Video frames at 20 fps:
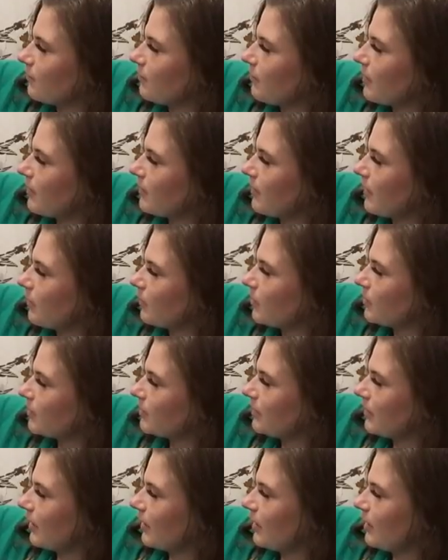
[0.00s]
but they will
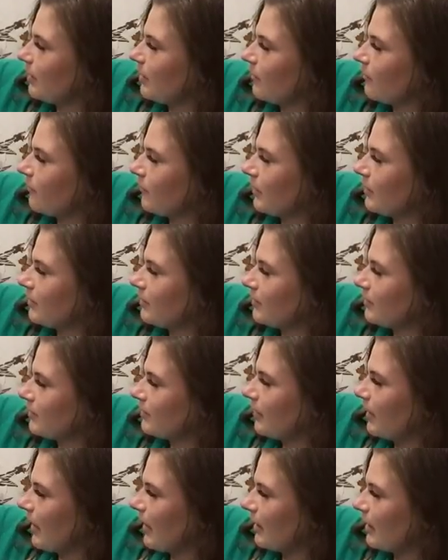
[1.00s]
sting in defense
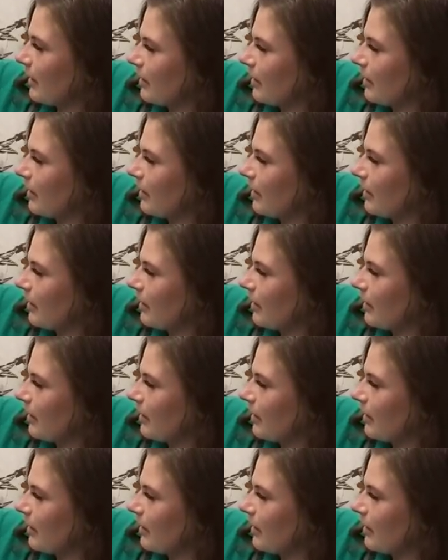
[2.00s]
and